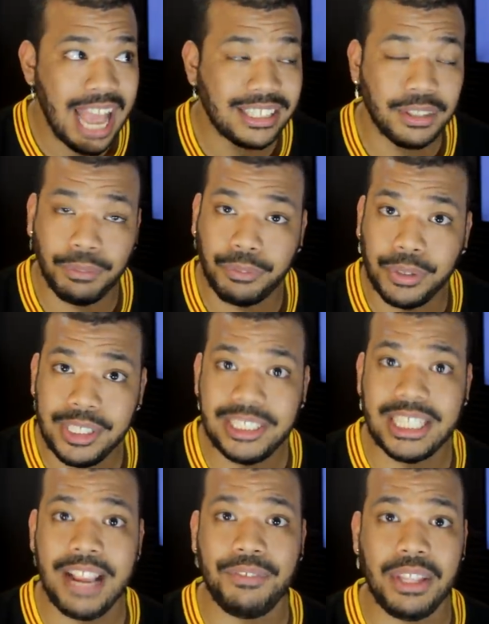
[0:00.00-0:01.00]
as the free
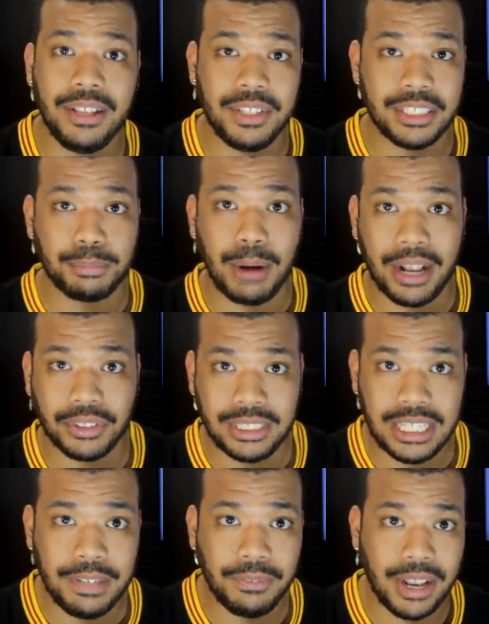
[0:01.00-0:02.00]
safety of this Browns
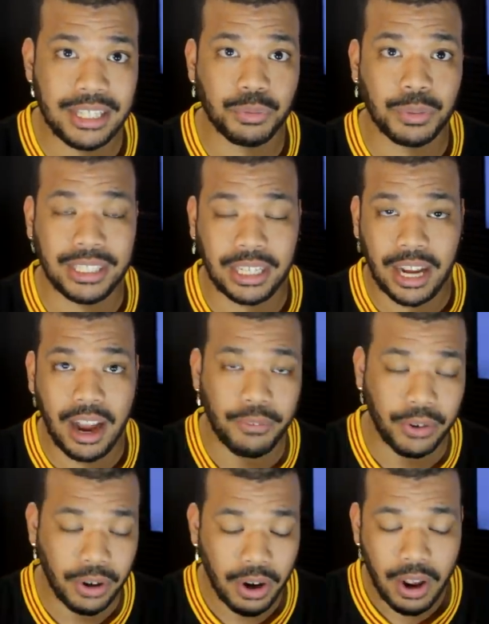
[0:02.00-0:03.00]
defense with the
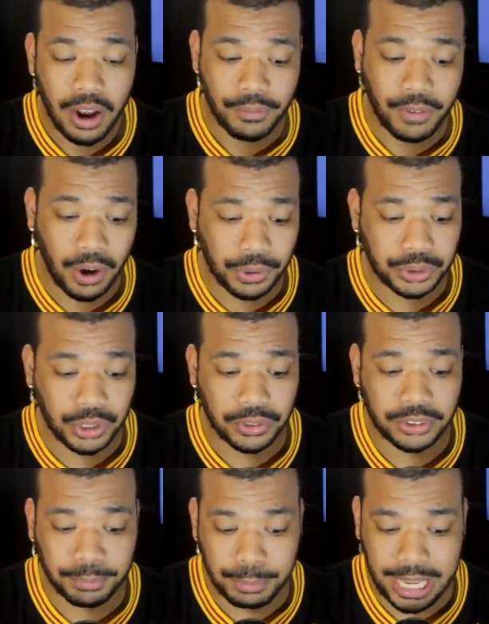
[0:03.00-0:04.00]
cover of Carl
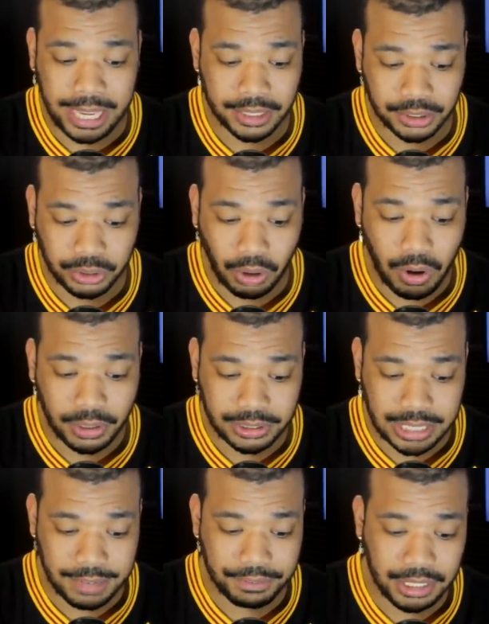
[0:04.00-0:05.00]
Joseph being his strong
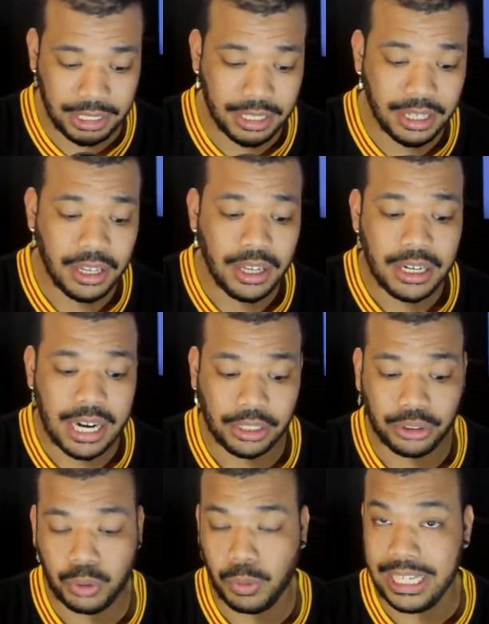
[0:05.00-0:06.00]
safety.
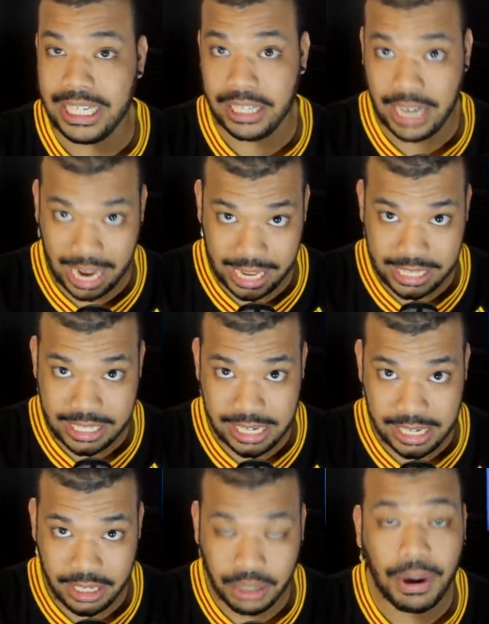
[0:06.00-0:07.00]
Now,
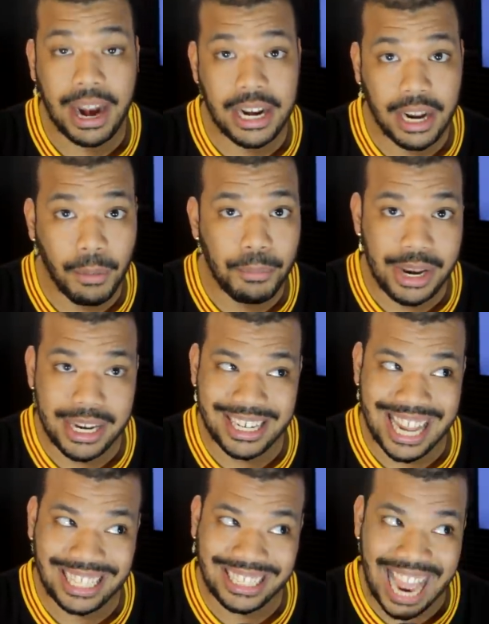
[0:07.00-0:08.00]
2019 Grant Delpit,
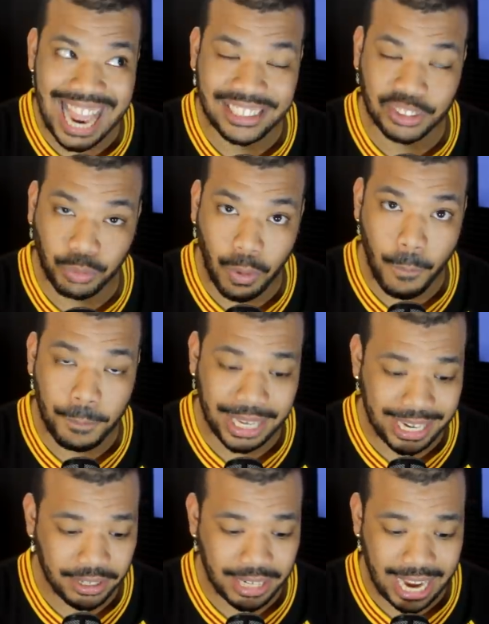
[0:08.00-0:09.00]
that guy's a role
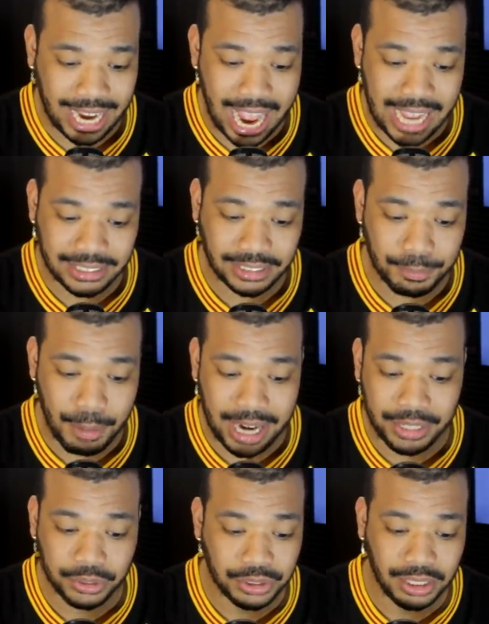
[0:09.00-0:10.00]
player. That guy is
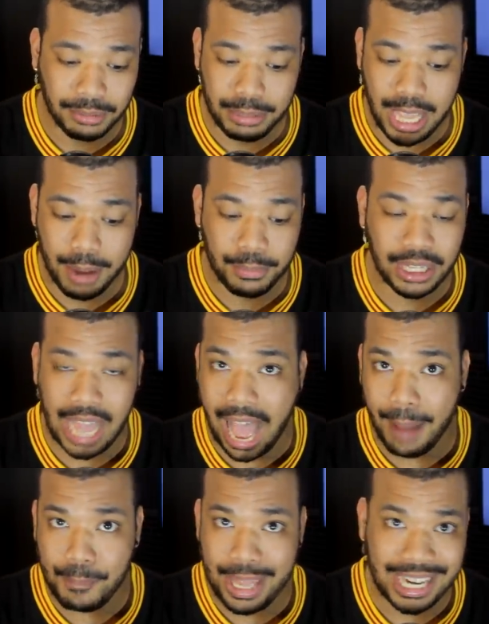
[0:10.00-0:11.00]
somebody who's going to be able to
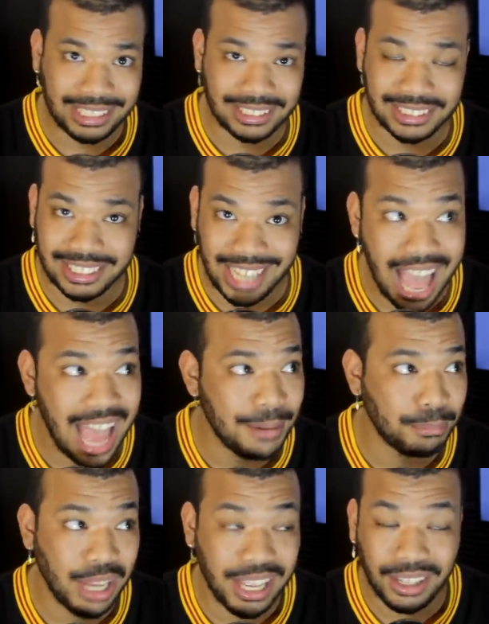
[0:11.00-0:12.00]
hop in at the
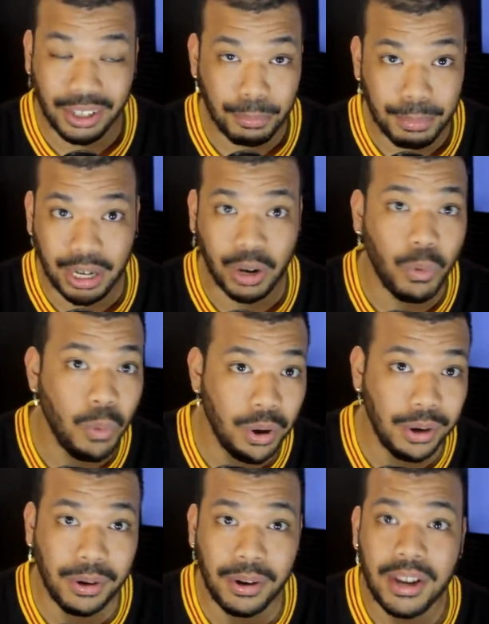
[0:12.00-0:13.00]
slot, play a little bit of
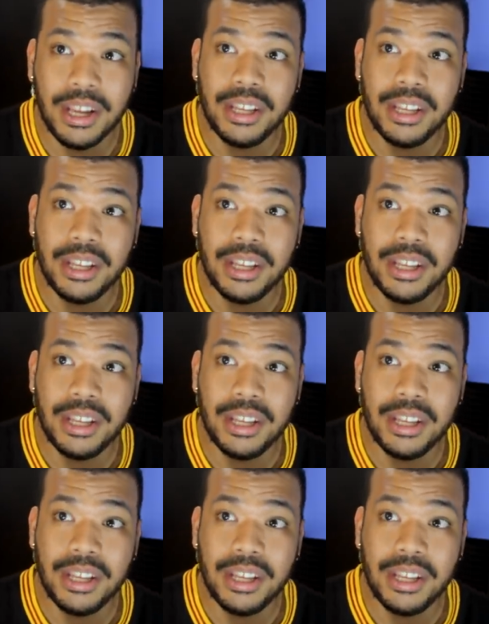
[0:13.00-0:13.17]
corner,